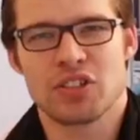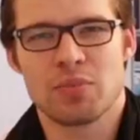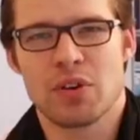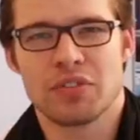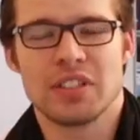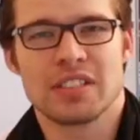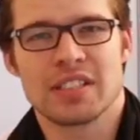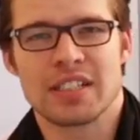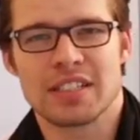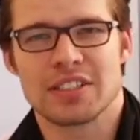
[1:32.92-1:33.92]
of both of these
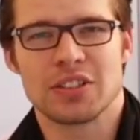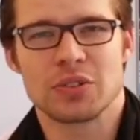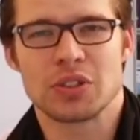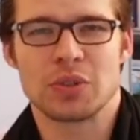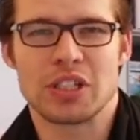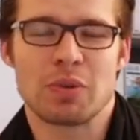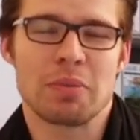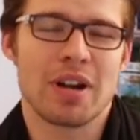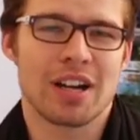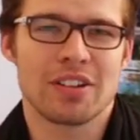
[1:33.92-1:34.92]
things, you know, so that's why
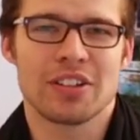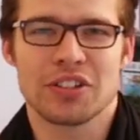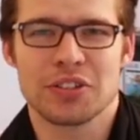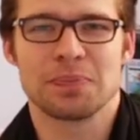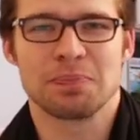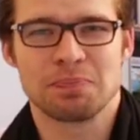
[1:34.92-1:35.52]
Prague College.